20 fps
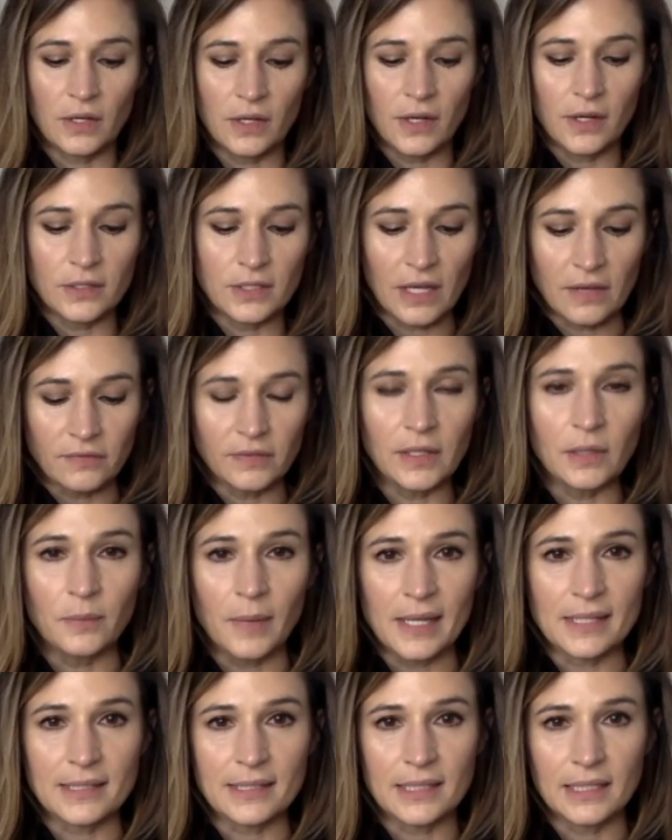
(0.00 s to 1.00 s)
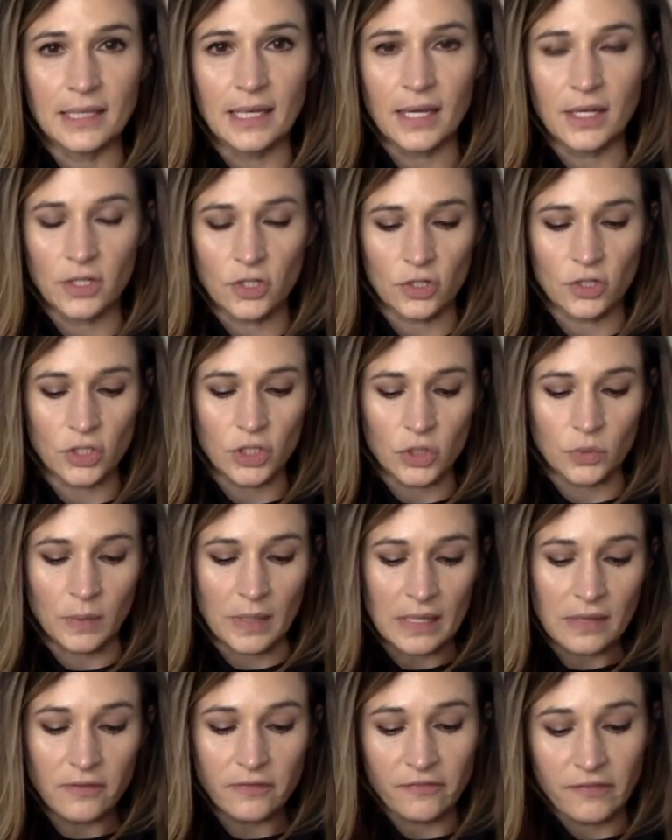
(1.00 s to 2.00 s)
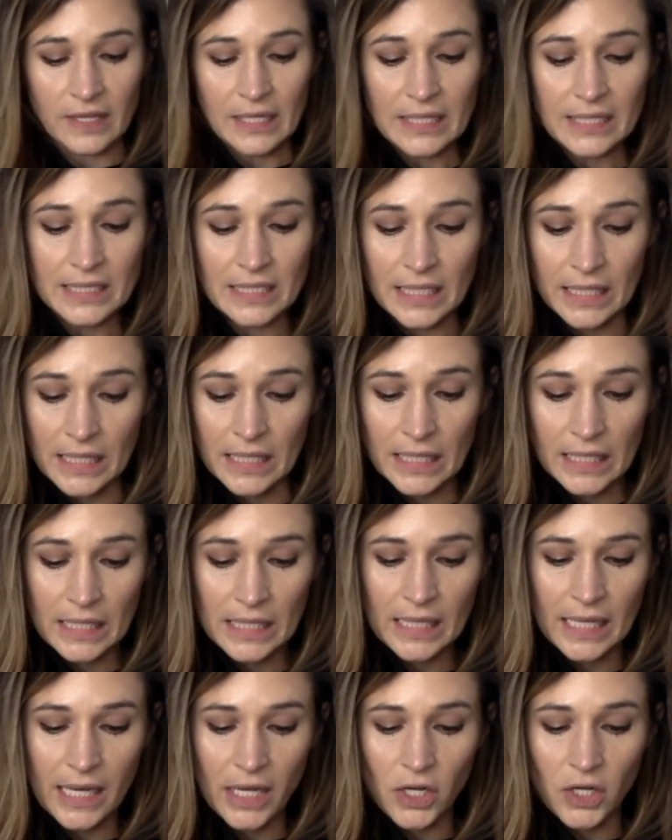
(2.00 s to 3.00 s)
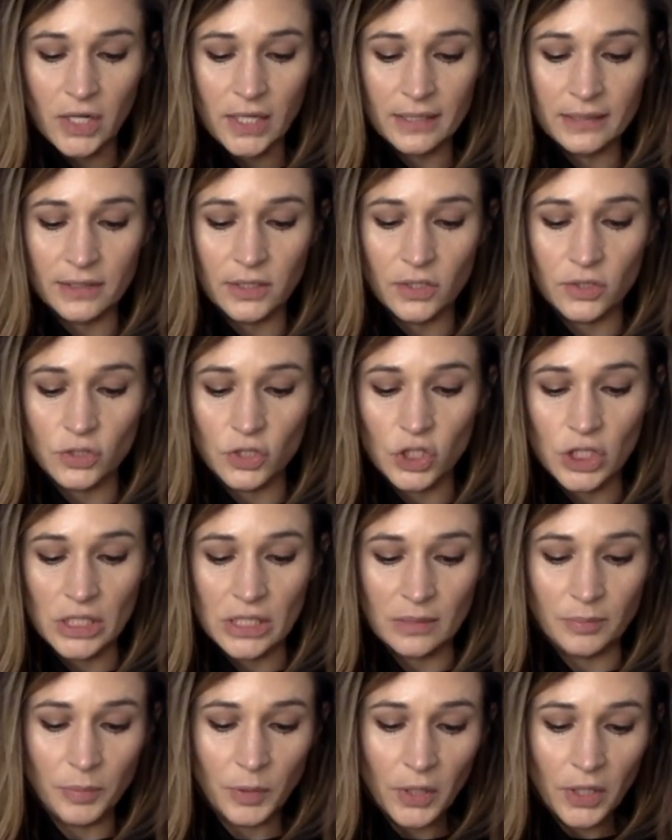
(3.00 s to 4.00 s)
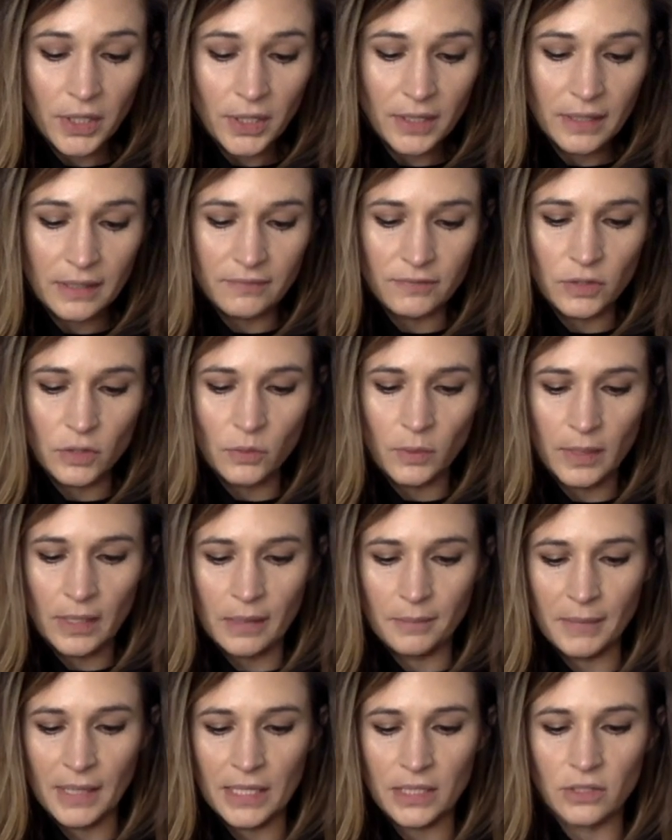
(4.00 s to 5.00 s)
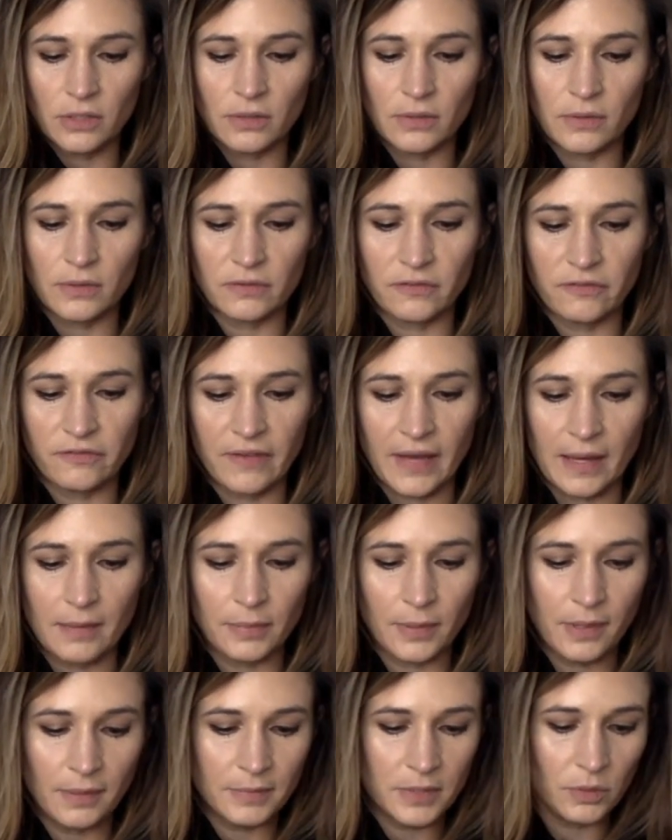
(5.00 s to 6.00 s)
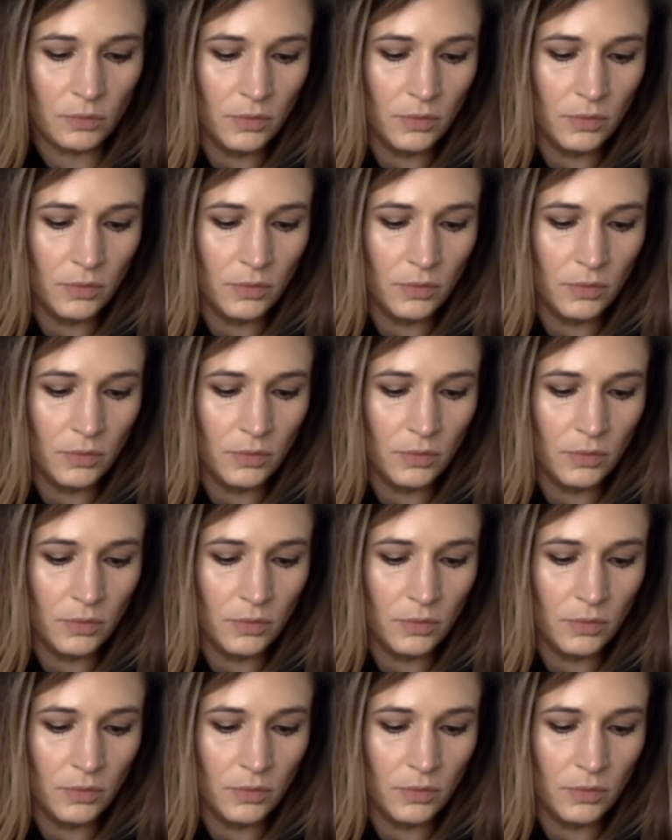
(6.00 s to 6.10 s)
There are definitely ways to get your sweet fix in that are a little cheaper if you want to make your own fat bombs.